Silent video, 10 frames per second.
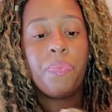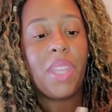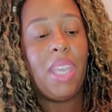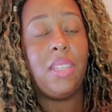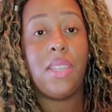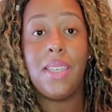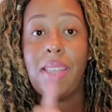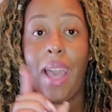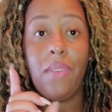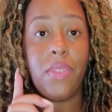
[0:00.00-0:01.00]
It does
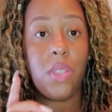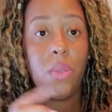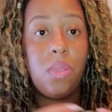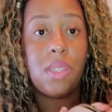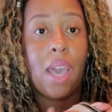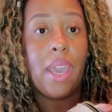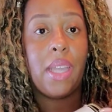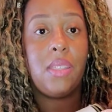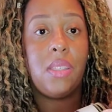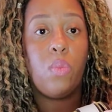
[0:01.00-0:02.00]
have two
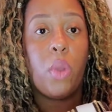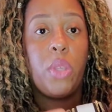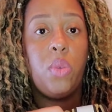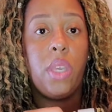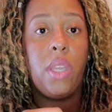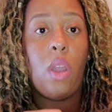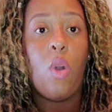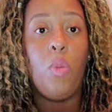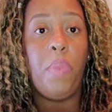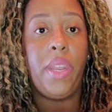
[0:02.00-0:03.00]
sides where you can
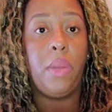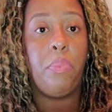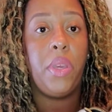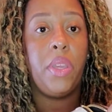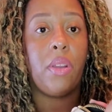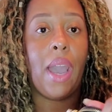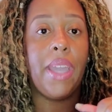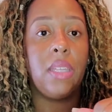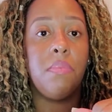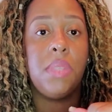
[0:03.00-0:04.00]
open and put your
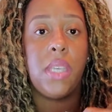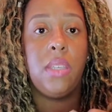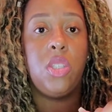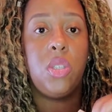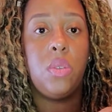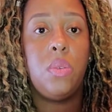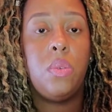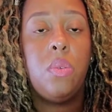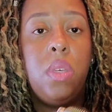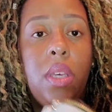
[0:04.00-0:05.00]
items
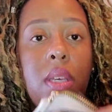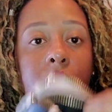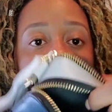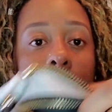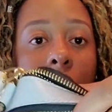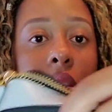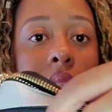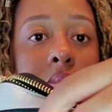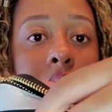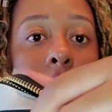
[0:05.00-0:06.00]
into. So this
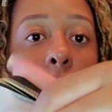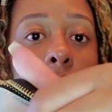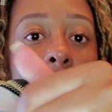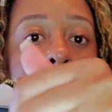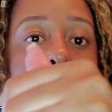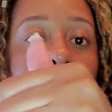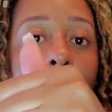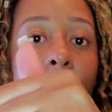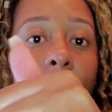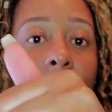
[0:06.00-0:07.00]
is the one
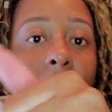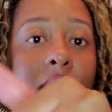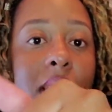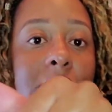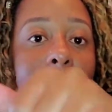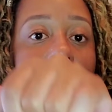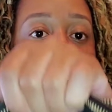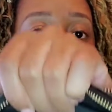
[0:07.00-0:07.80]
side. It does have